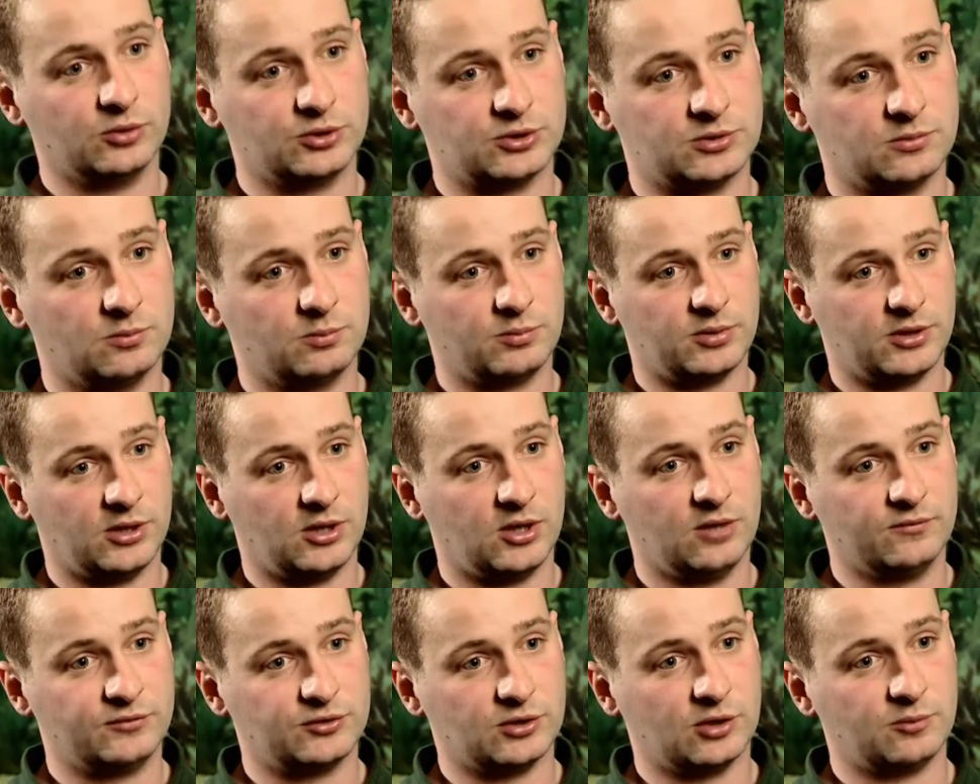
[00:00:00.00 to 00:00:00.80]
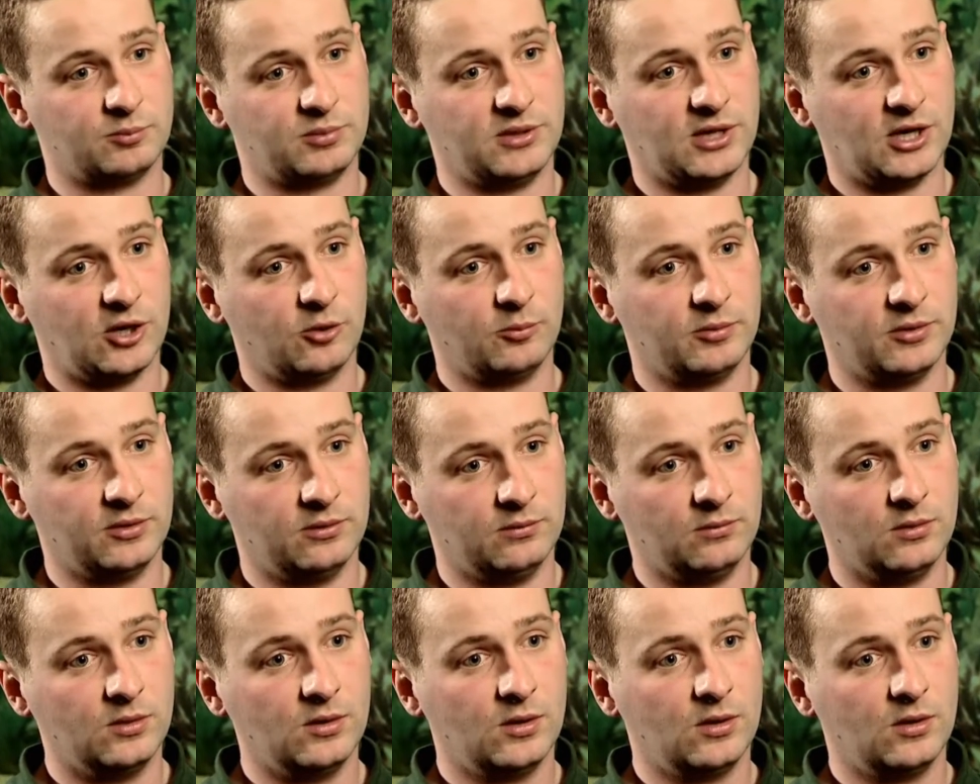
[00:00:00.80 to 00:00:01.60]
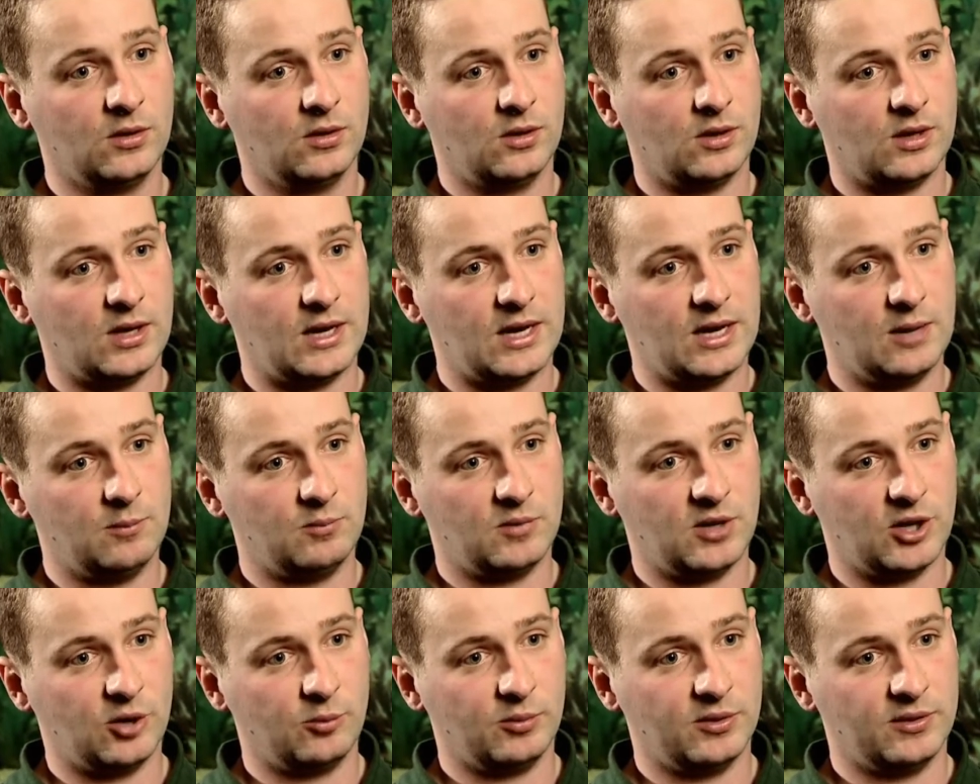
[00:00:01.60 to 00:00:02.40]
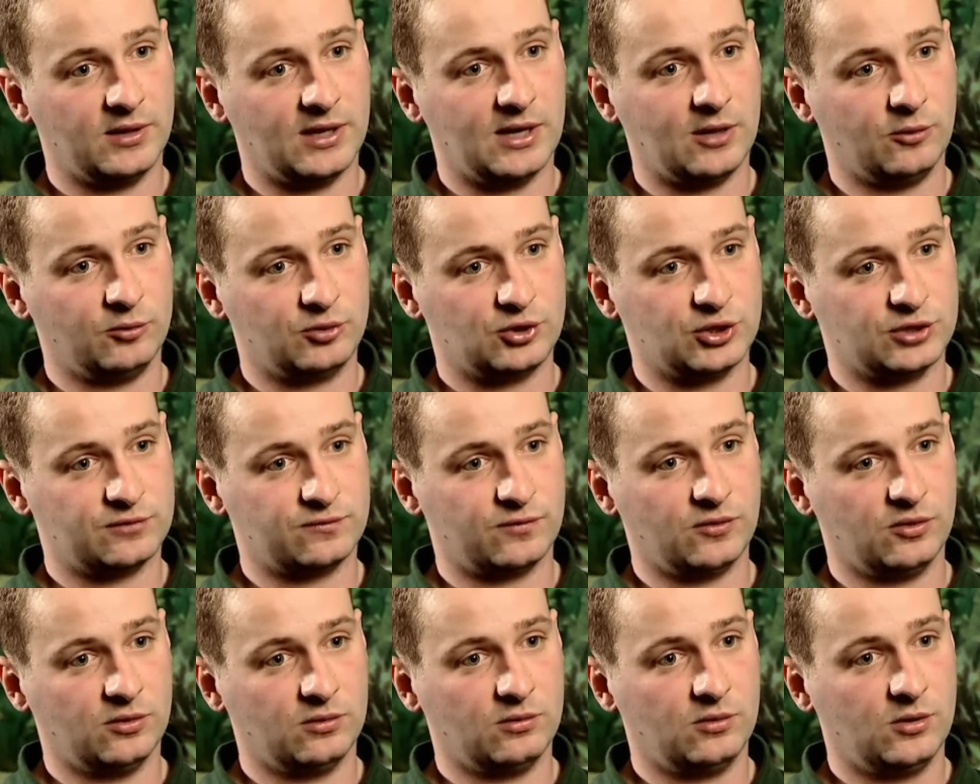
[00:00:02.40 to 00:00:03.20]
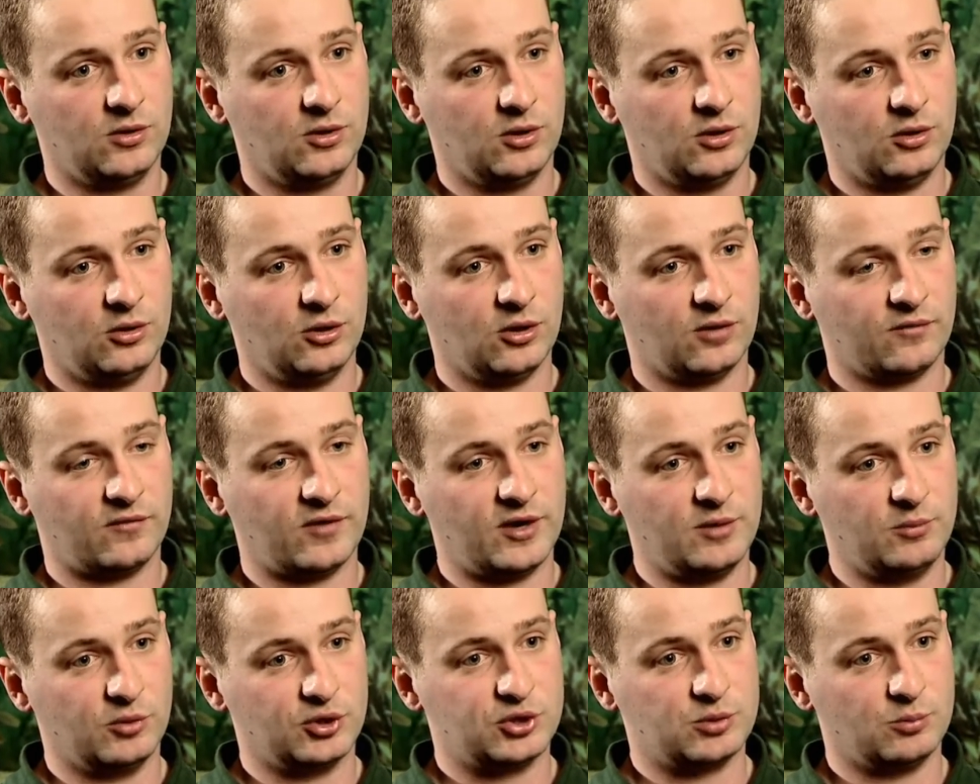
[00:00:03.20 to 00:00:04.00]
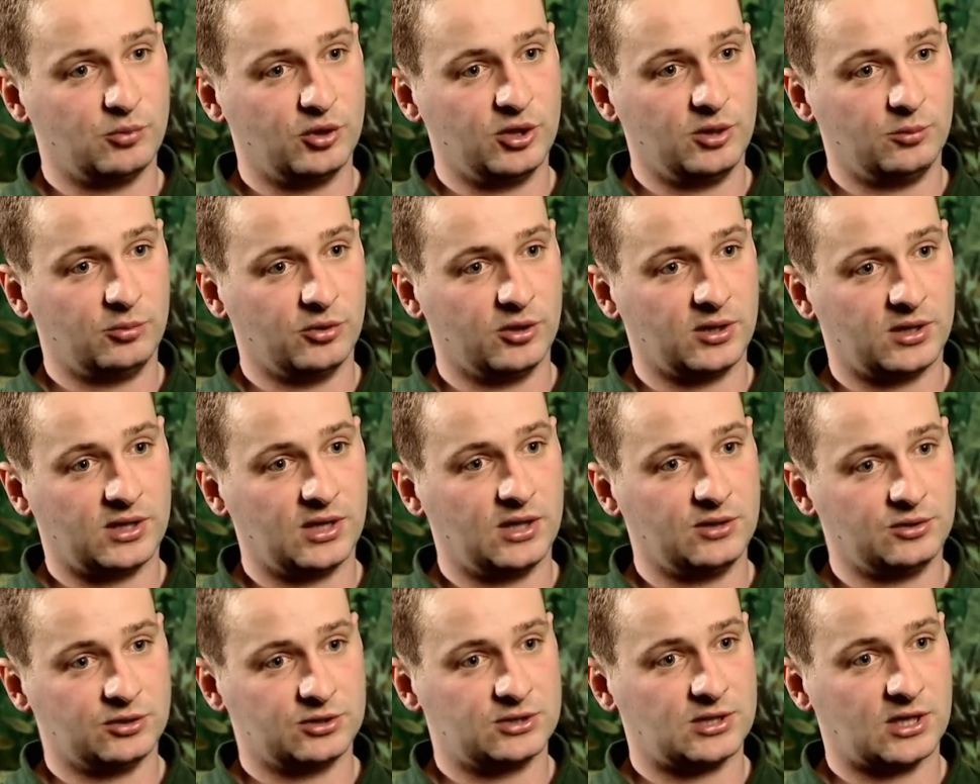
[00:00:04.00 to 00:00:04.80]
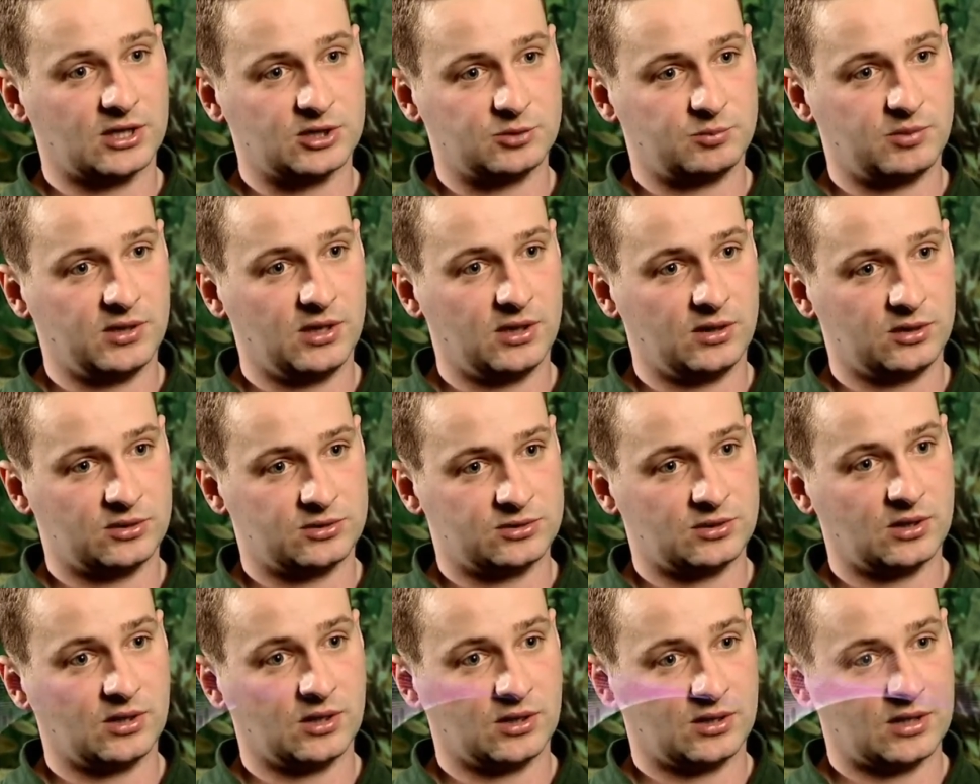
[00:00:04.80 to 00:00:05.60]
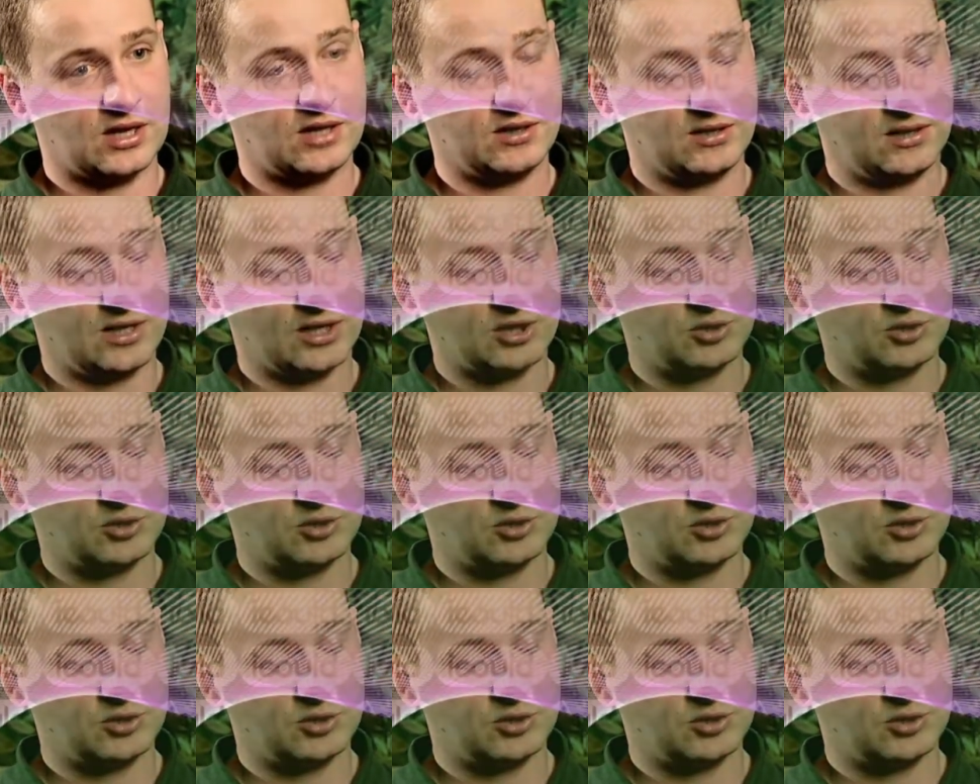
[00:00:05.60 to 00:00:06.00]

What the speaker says: was part of, so I'd be helping that out, just for not very much money, but again, just getting the